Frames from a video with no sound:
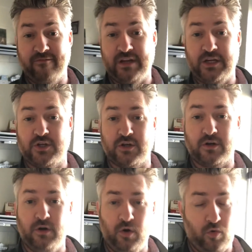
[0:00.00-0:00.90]
teacher,
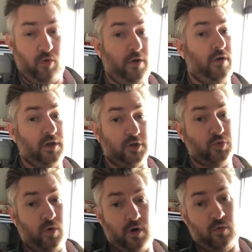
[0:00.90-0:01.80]
or your English
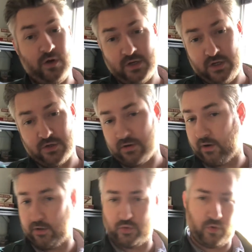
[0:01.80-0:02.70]
101 teacher,
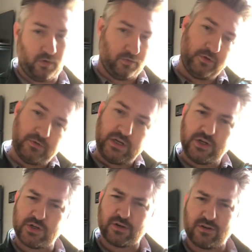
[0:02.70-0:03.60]
English 102
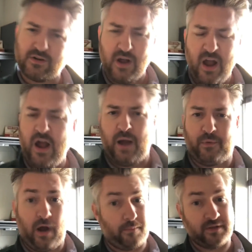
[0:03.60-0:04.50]
teacher. I'm your
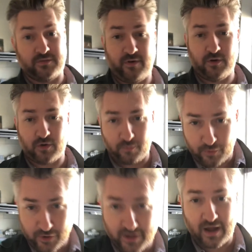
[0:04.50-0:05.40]
Hopkinsville
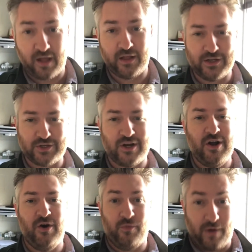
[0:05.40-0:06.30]
Community College
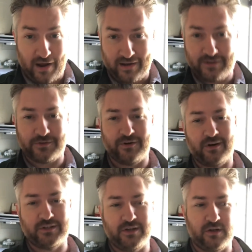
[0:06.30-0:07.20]
writing
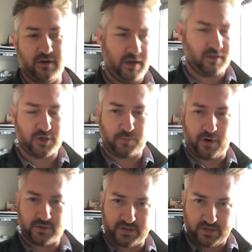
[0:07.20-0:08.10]
instructor, English
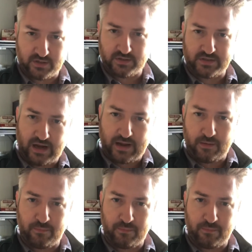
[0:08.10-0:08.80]
person type